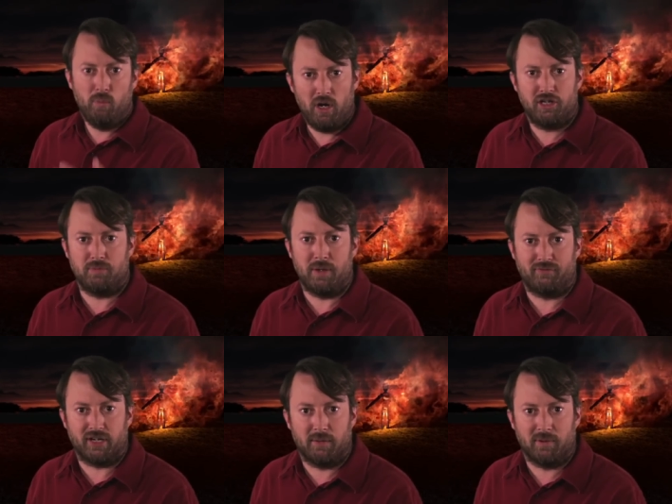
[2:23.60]
worship it
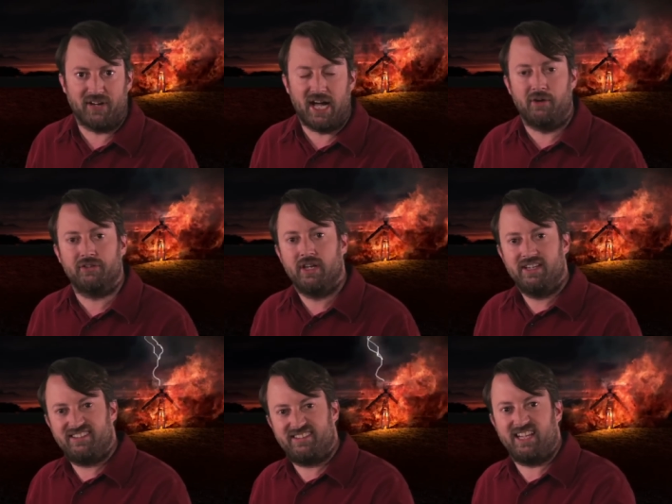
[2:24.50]
for a couple of hours,
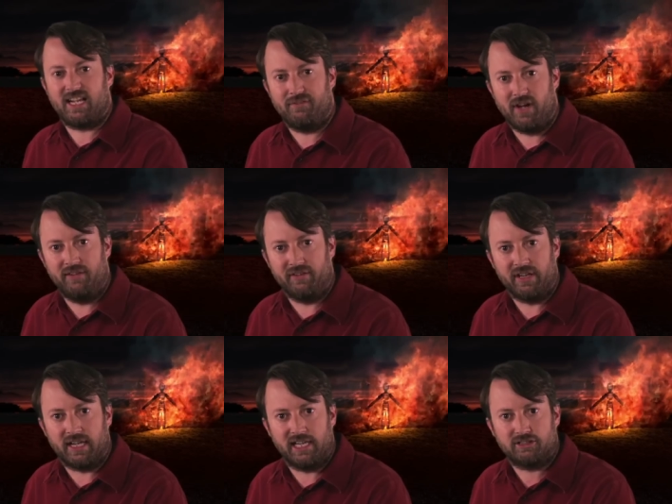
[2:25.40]
stick a fiver in
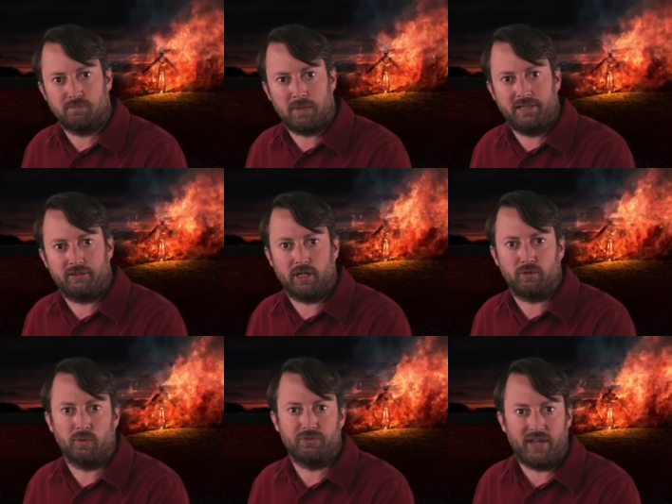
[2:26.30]
the collection plate to go
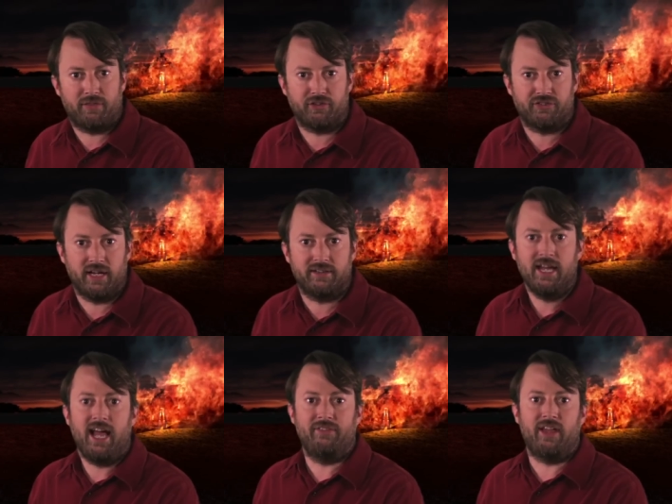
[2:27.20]
towards anthracite,
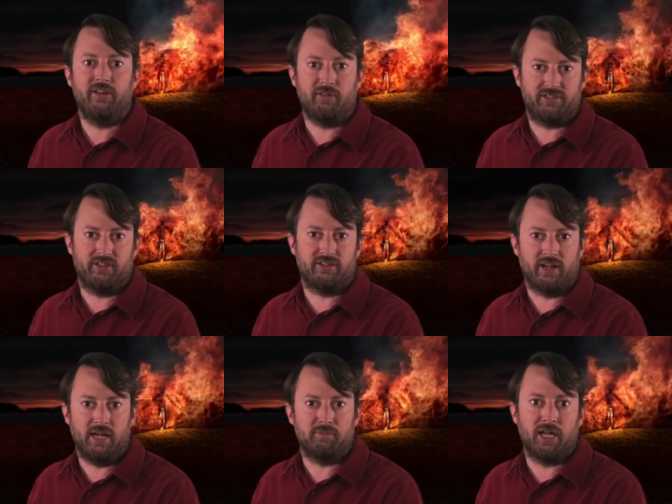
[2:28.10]
and then the rest of the
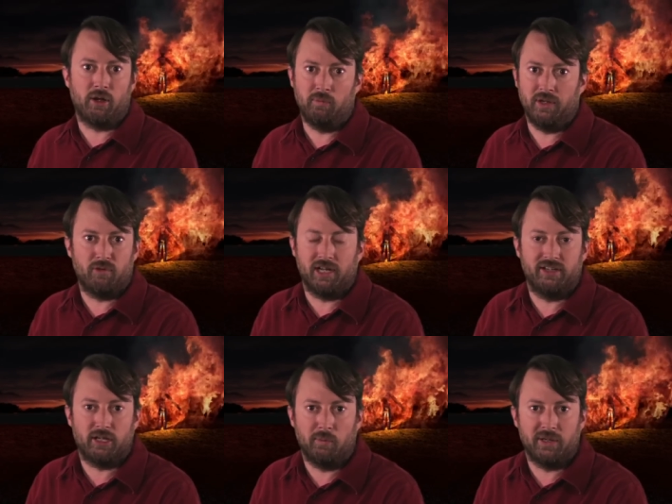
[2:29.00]
time get on with
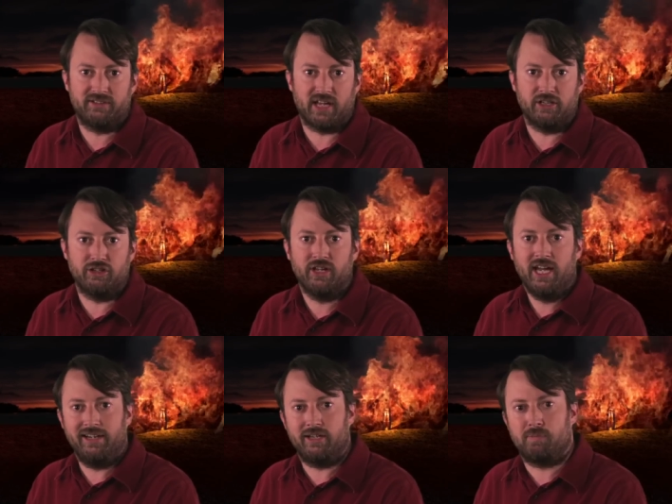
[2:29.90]
writing comedy sketches
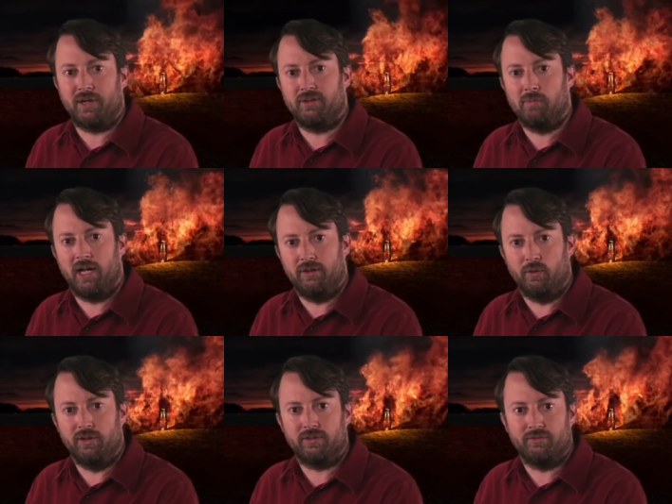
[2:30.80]
and expressing my
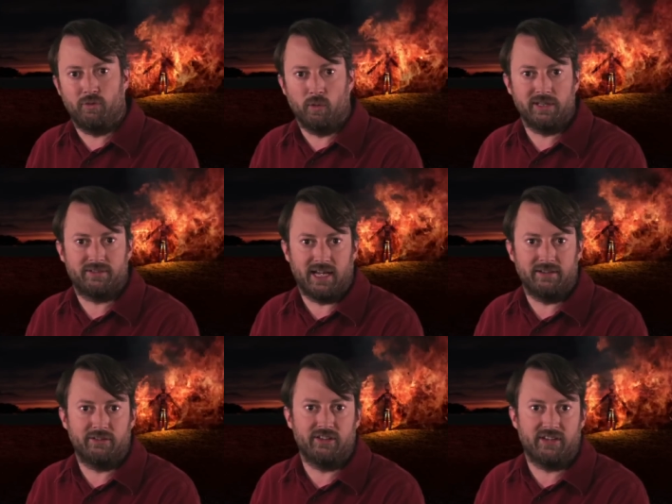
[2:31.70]
annoyance at falling
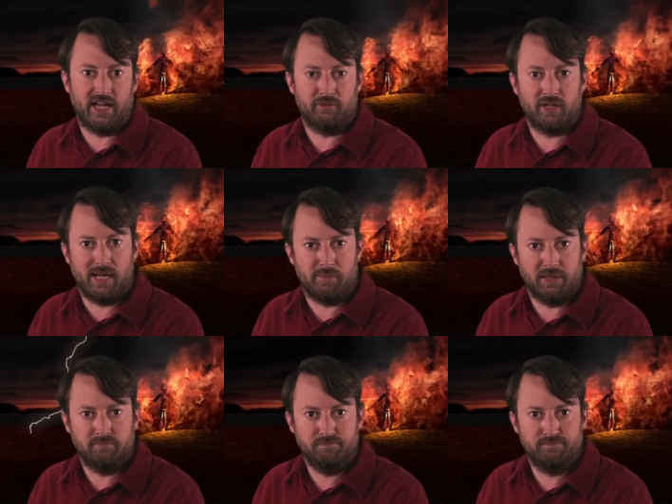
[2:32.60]
standards in Downton Abbey.